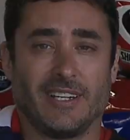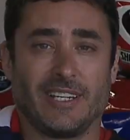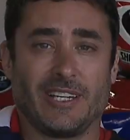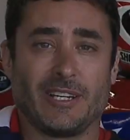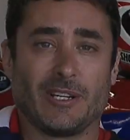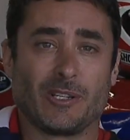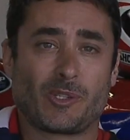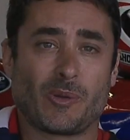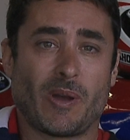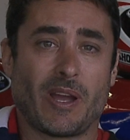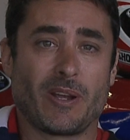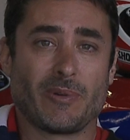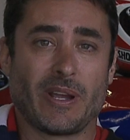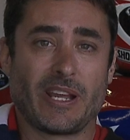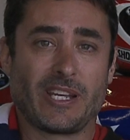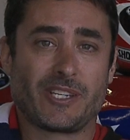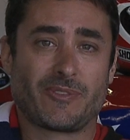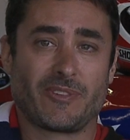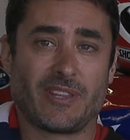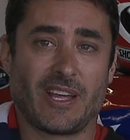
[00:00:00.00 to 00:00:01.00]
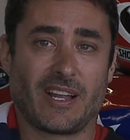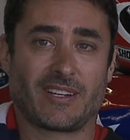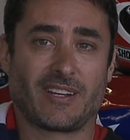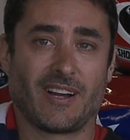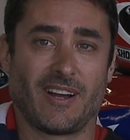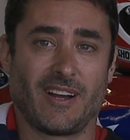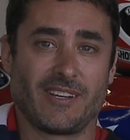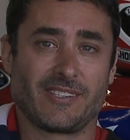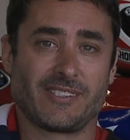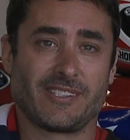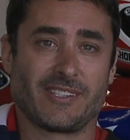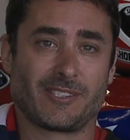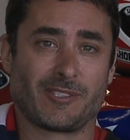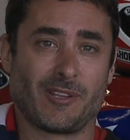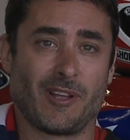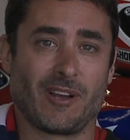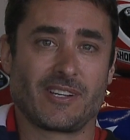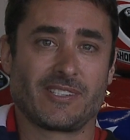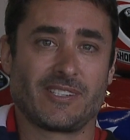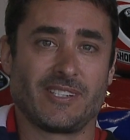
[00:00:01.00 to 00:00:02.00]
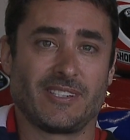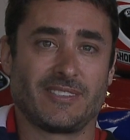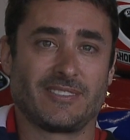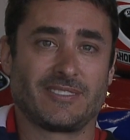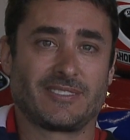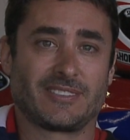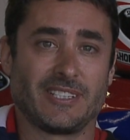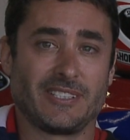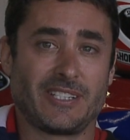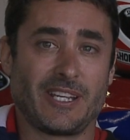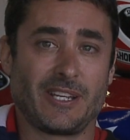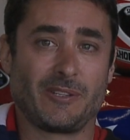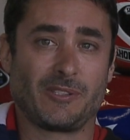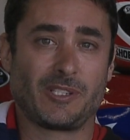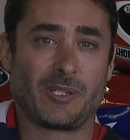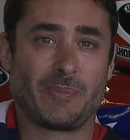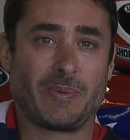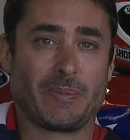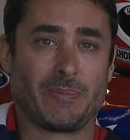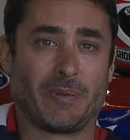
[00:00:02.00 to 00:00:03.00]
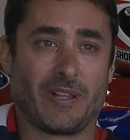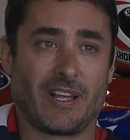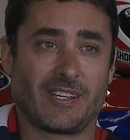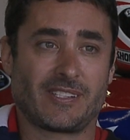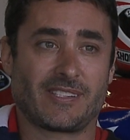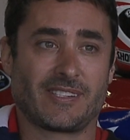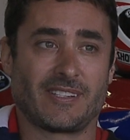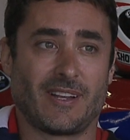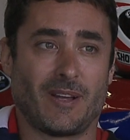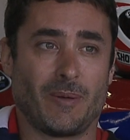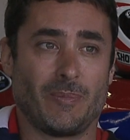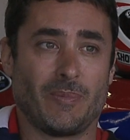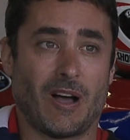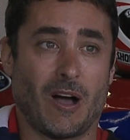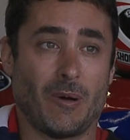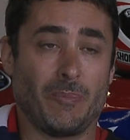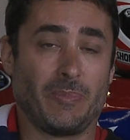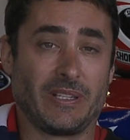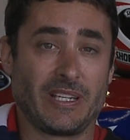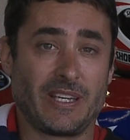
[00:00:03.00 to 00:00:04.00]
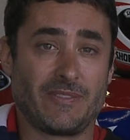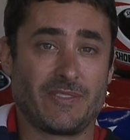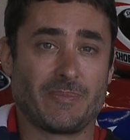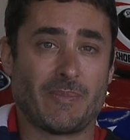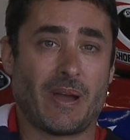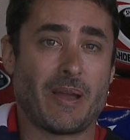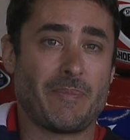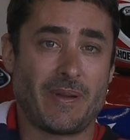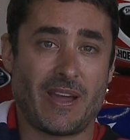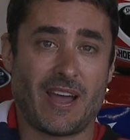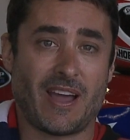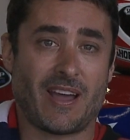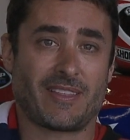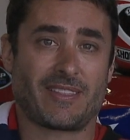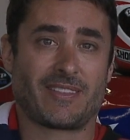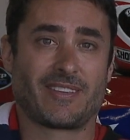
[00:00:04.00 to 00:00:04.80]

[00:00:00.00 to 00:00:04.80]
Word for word: you know, so I race for that cause, and as long as it continues to be blessed, then I'll, I'll believe in my path.